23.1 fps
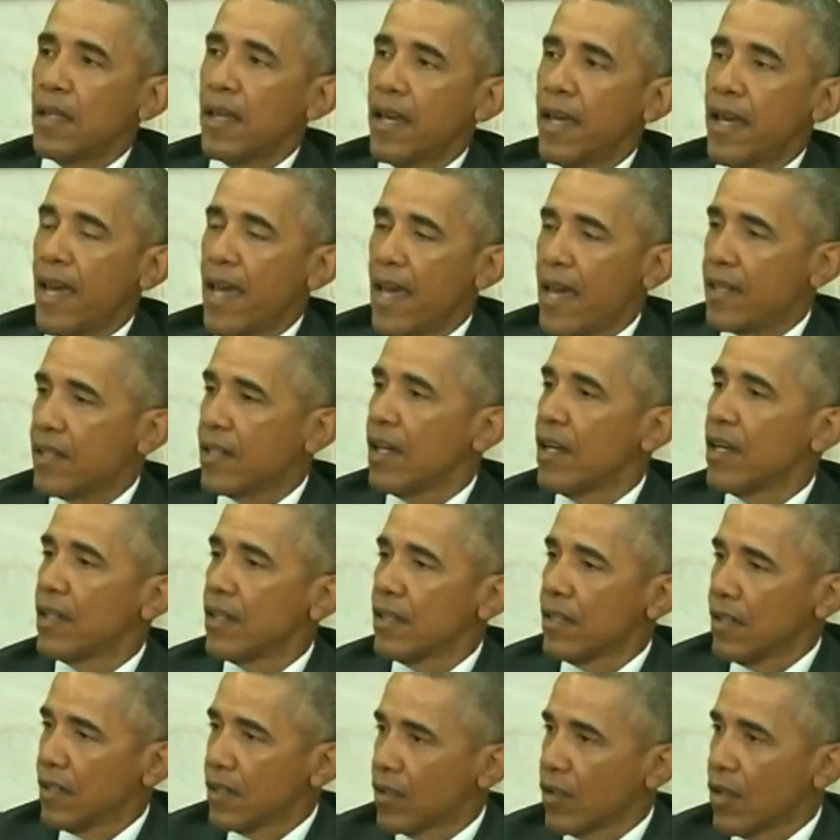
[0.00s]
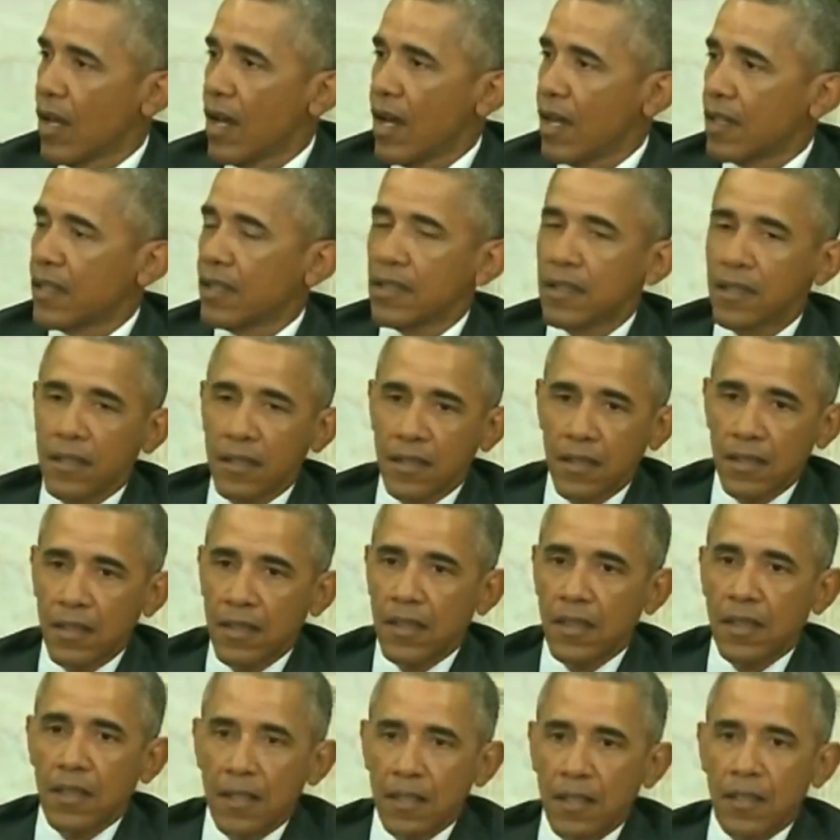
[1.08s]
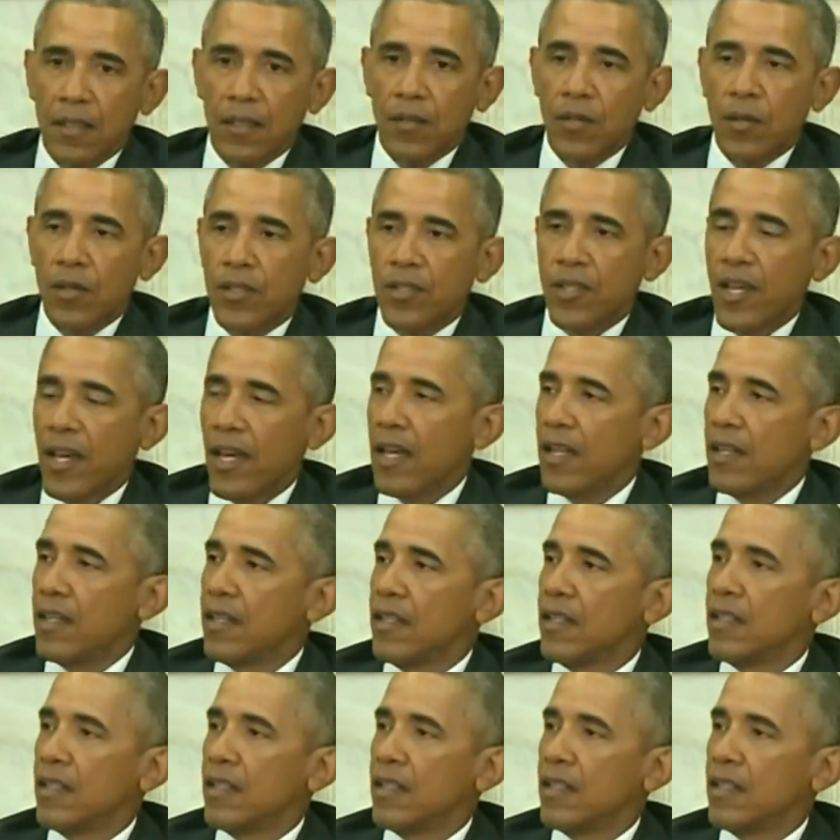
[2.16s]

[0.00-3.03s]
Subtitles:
a handgun, a Glock, which had